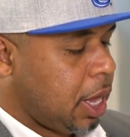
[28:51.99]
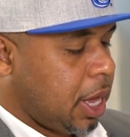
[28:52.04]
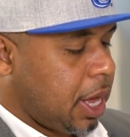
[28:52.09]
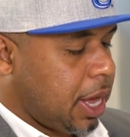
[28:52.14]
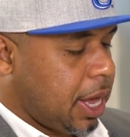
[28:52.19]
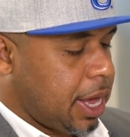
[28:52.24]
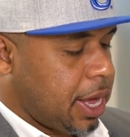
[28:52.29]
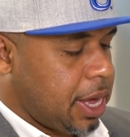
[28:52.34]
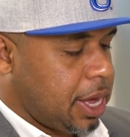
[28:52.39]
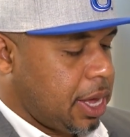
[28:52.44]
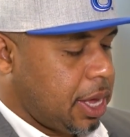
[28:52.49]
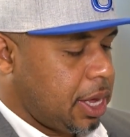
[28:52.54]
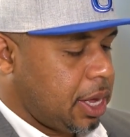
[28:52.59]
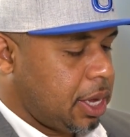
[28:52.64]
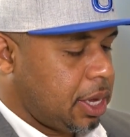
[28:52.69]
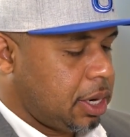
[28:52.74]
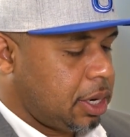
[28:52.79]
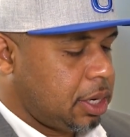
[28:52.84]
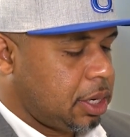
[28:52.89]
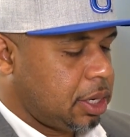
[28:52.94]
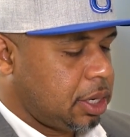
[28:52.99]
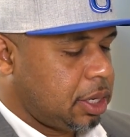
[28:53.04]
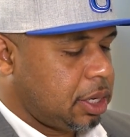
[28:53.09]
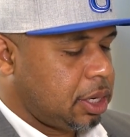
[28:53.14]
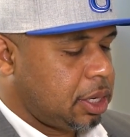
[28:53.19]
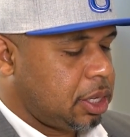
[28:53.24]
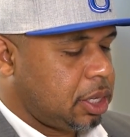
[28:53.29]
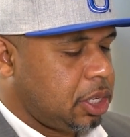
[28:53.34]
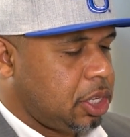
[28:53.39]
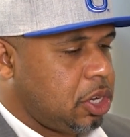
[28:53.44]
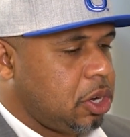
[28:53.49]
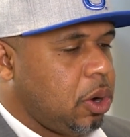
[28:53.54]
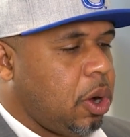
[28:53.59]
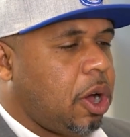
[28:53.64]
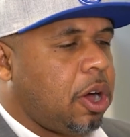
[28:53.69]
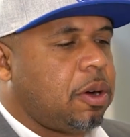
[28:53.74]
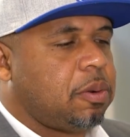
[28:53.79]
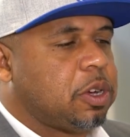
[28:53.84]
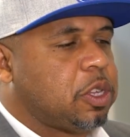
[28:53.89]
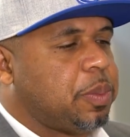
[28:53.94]
and you've
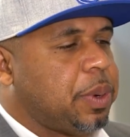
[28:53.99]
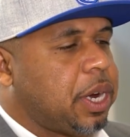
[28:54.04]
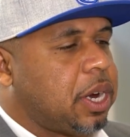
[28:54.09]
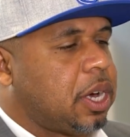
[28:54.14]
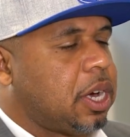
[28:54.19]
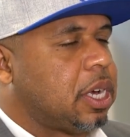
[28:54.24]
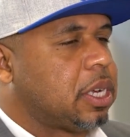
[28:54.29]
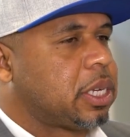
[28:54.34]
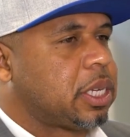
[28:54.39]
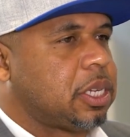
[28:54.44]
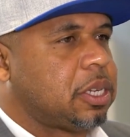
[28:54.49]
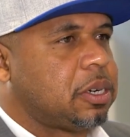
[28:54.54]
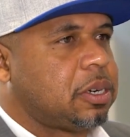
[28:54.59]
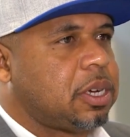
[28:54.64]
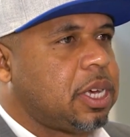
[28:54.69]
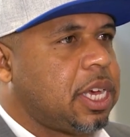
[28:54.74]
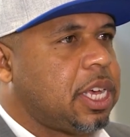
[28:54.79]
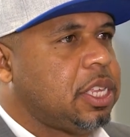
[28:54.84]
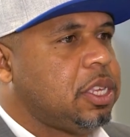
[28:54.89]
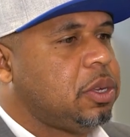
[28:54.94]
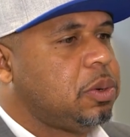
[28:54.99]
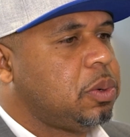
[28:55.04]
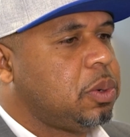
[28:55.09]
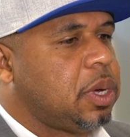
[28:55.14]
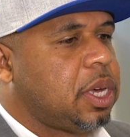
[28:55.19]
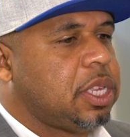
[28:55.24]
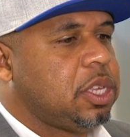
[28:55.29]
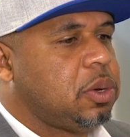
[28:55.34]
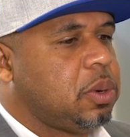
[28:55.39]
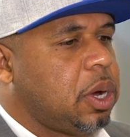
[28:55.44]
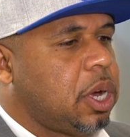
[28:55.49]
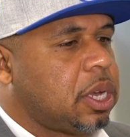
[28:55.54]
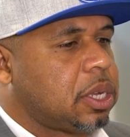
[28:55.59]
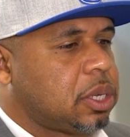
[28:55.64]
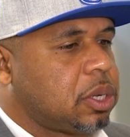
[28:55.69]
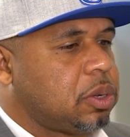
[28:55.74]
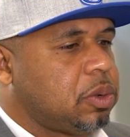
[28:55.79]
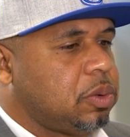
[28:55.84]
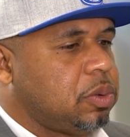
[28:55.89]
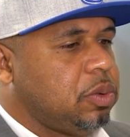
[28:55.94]
always been a hustler, and you
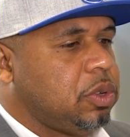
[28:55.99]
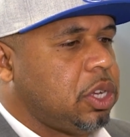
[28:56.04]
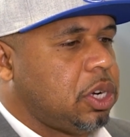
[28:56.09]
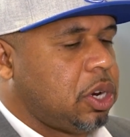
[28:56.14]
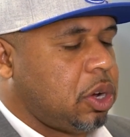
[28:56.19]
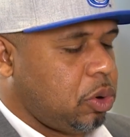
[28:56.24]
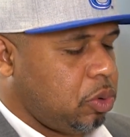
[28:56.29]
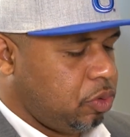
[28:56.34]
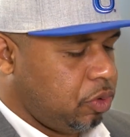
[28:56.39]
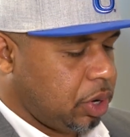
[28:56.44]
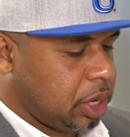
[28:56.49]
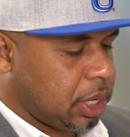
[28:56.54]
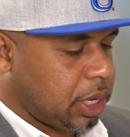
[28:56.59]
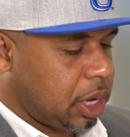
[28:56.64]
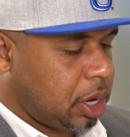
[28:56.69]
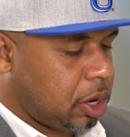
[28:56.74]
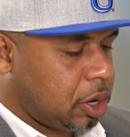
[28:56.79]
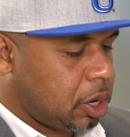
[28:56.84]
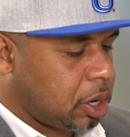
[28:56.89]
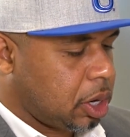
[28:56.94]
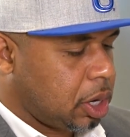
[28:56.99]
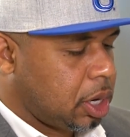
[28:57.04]
hustle, really hard.